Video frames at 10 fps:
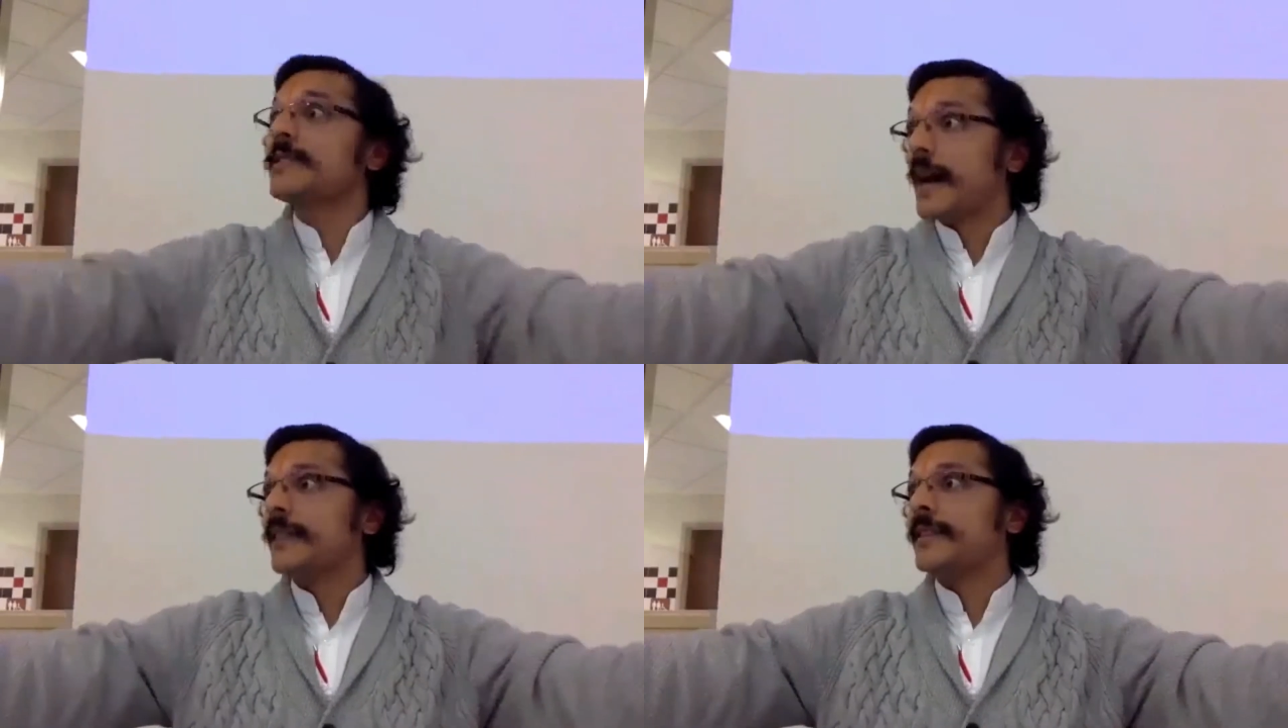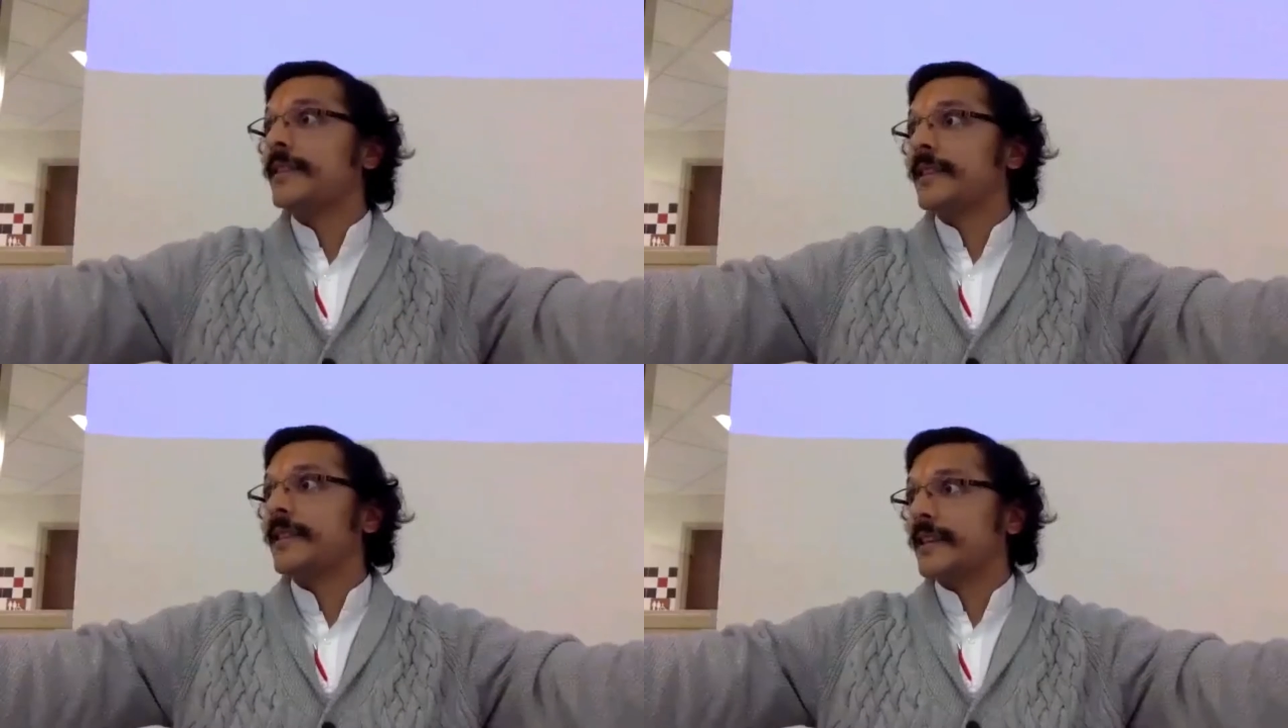He
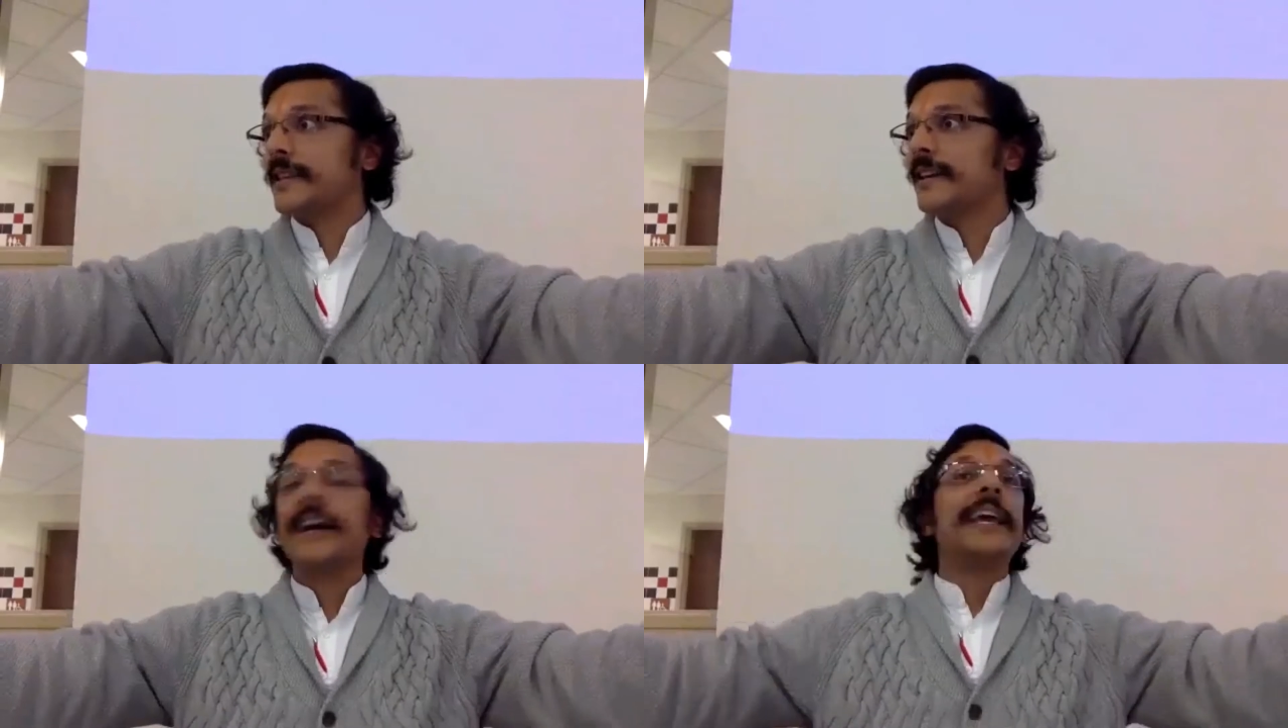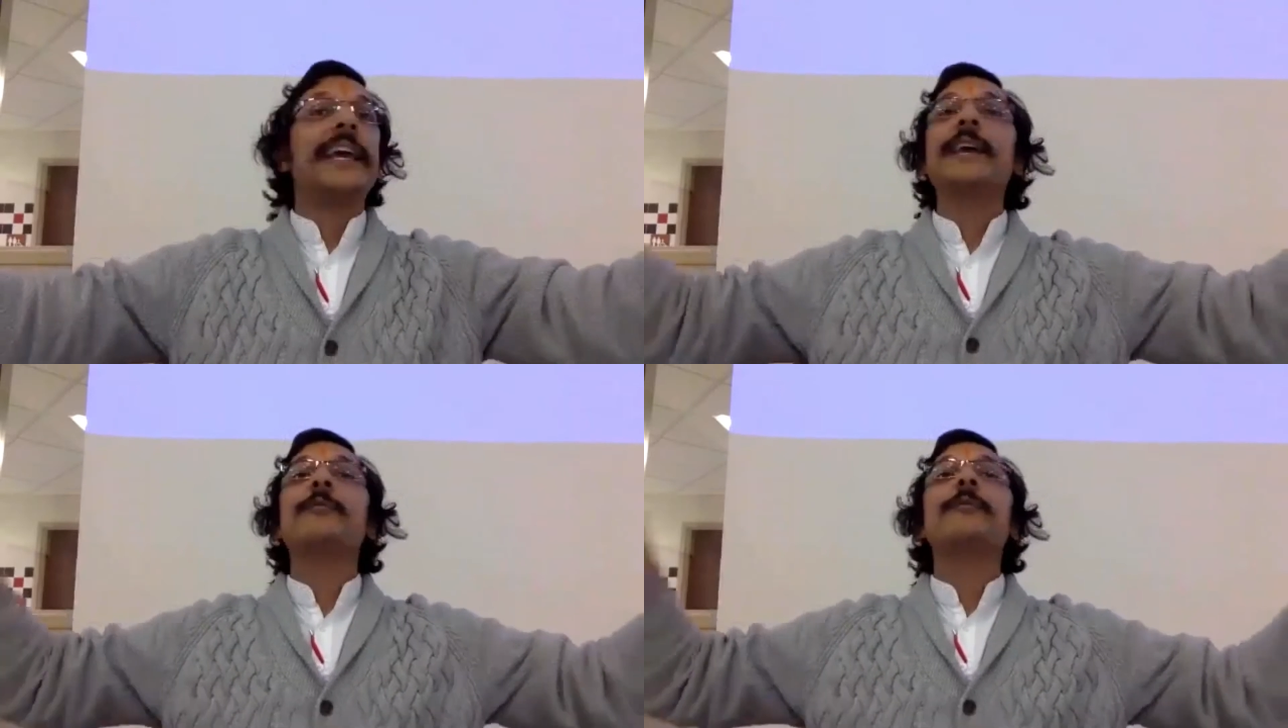was
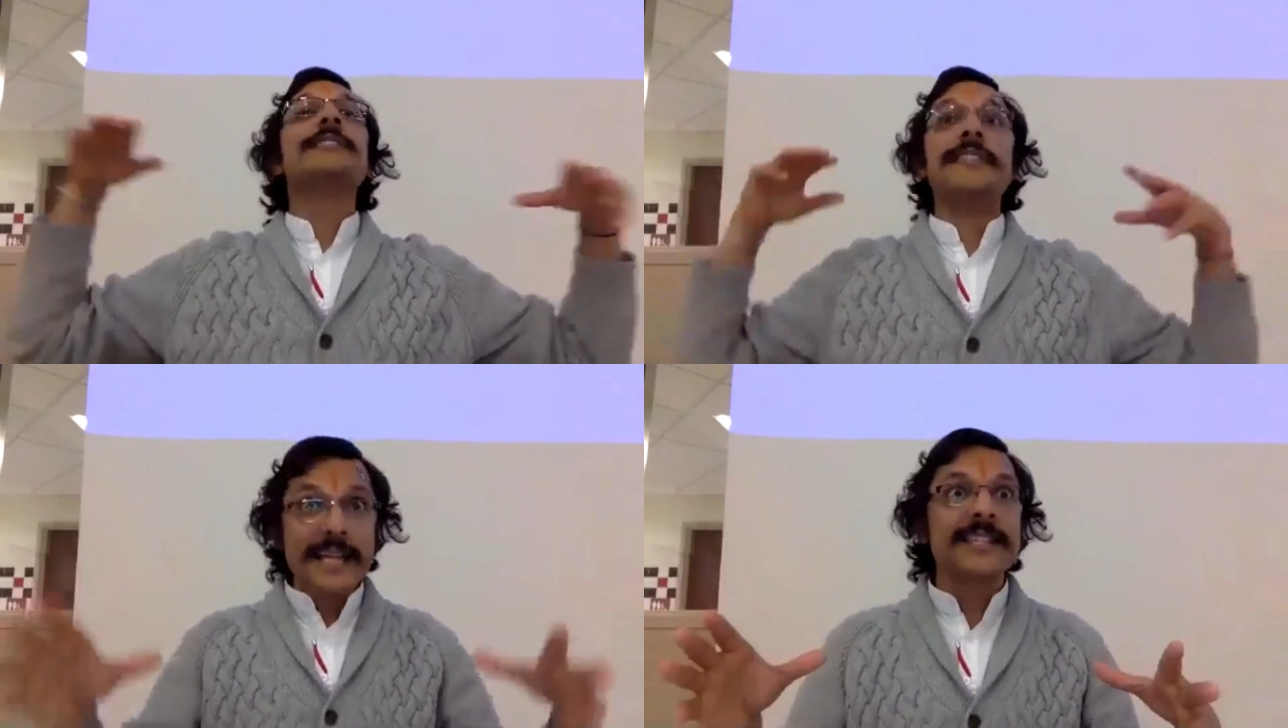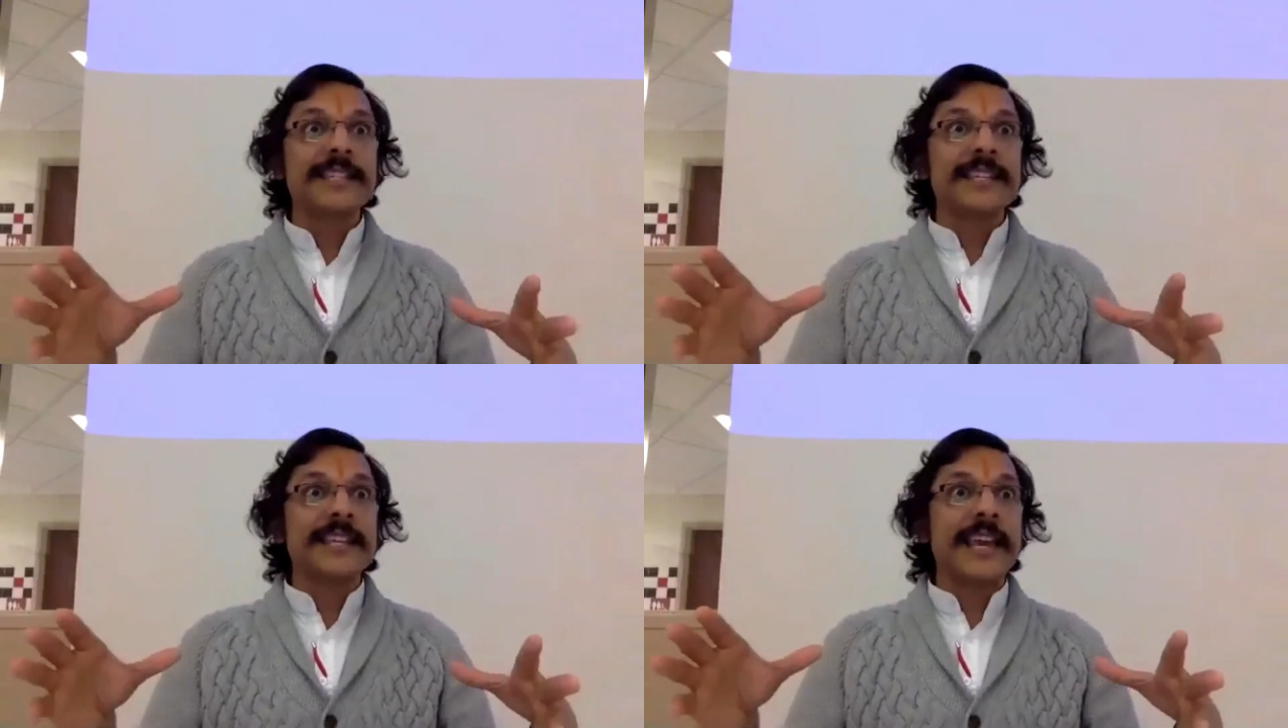dancing, like
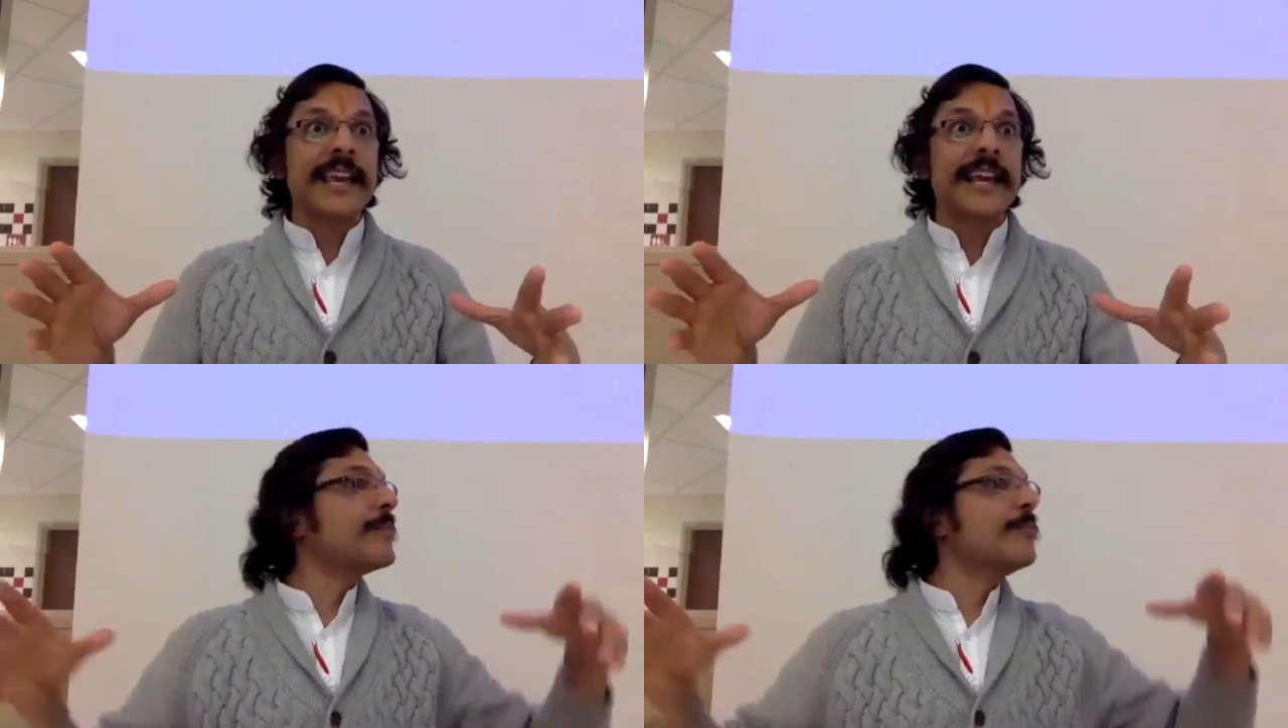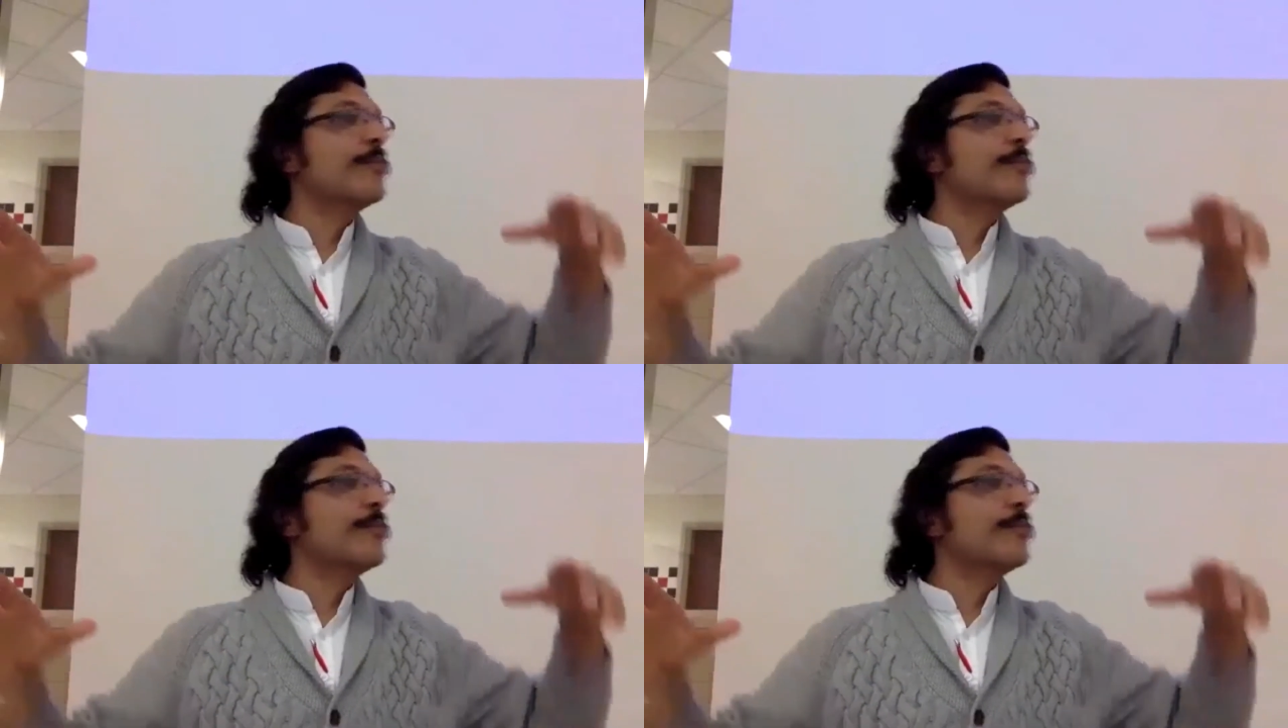moving all of his